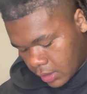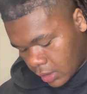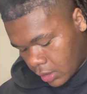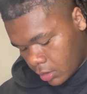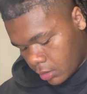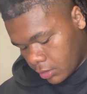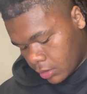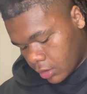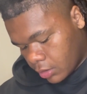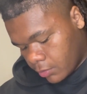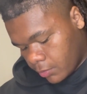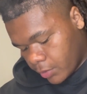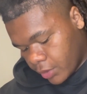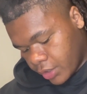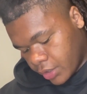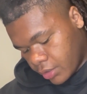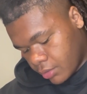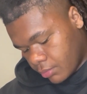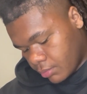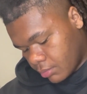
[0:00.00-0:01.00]
I don't know
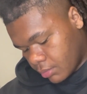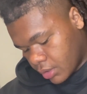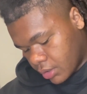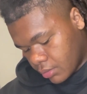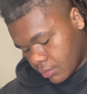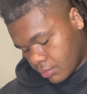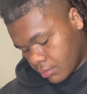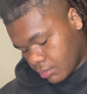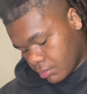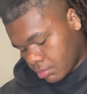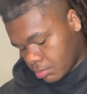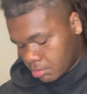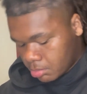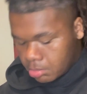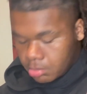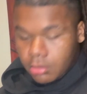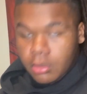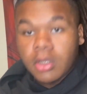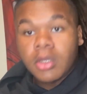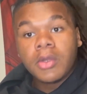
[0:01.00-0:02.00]
when, but
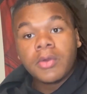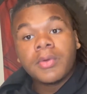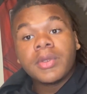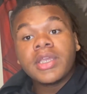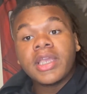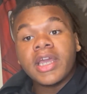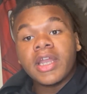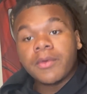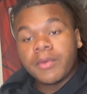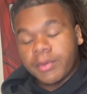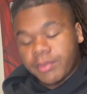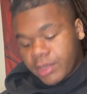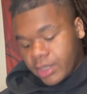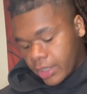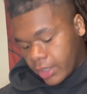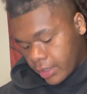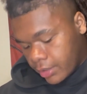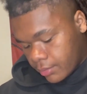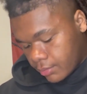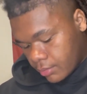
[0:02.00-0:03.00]
we get it when we
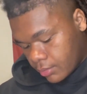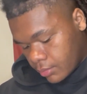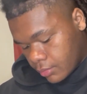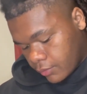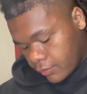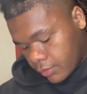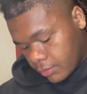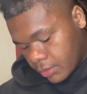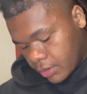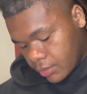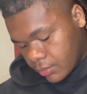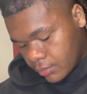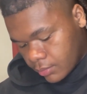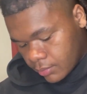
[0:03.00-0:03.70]
get it. For me.